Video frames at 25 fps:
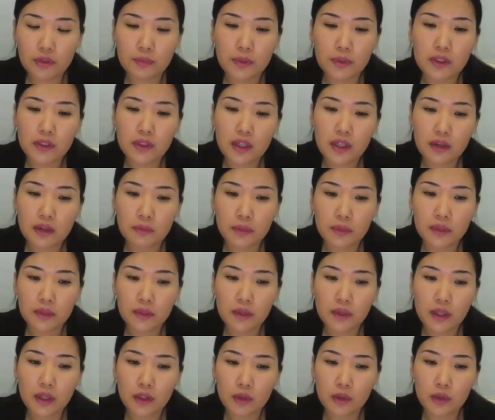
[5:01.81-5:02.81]
programming,
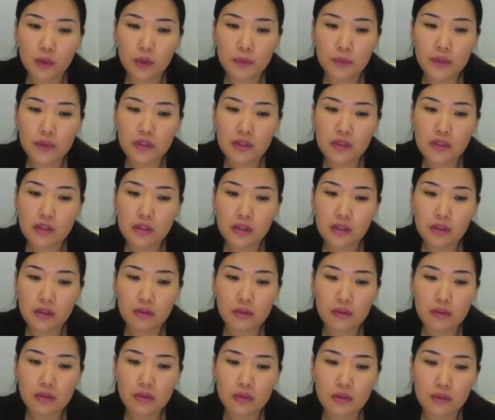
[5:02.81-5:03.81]
a loop is a
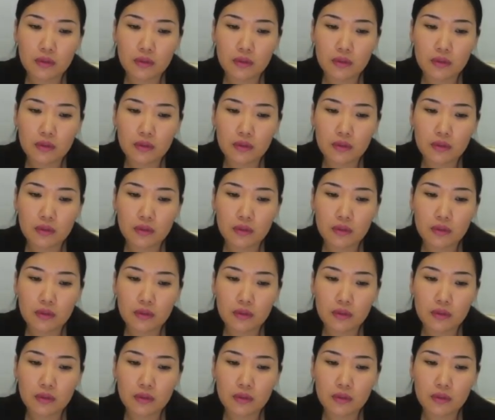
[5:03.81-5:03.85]
sequence